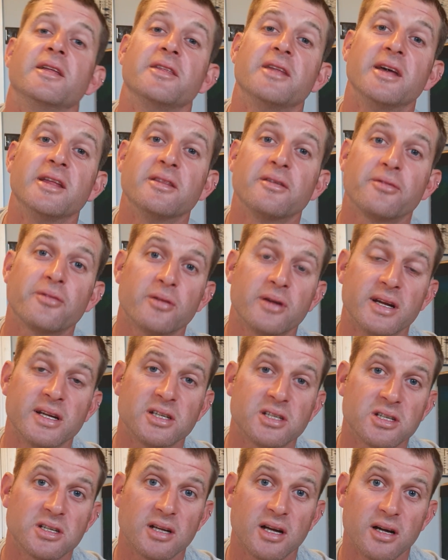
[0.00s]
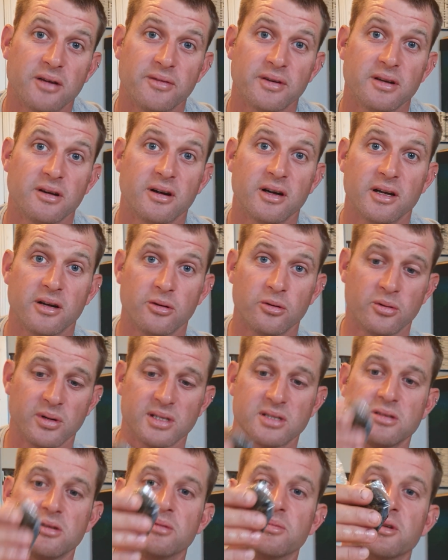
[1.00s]
In the fridge overnight.
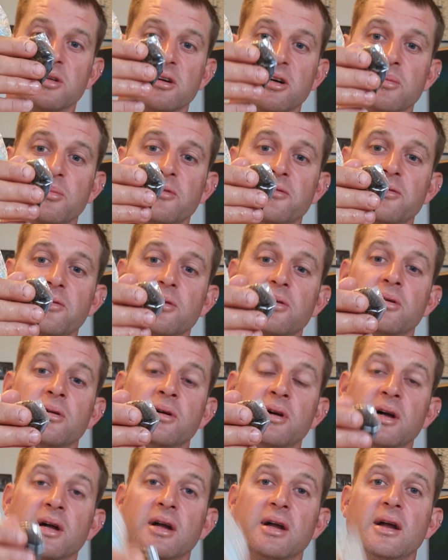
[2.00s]
Always do them the night before.